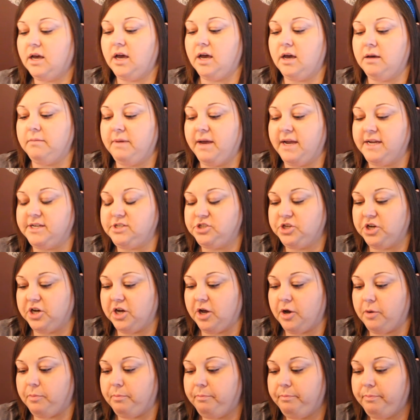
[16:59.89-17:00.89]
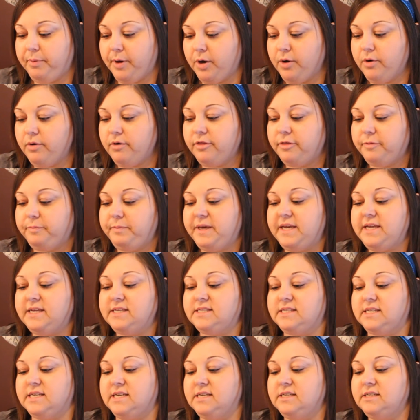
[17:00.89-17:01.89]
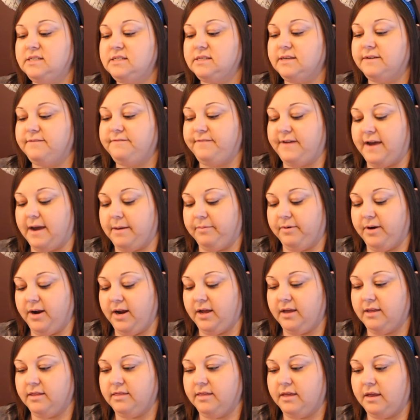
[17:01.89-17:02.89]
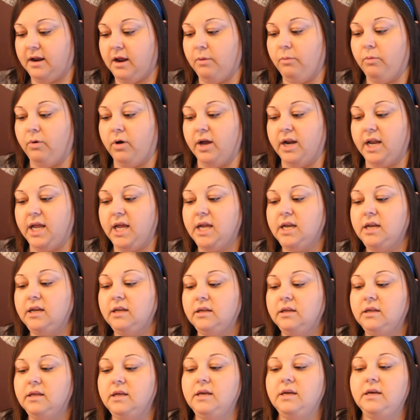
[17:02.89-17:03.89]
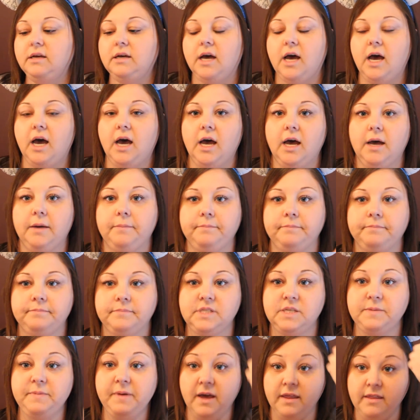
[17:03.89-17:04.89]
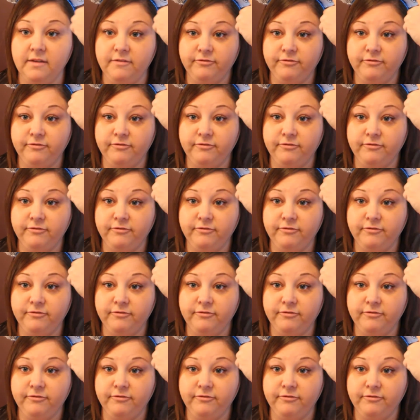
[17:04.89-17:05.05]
I took both pieces of fabric that I wanted to be on the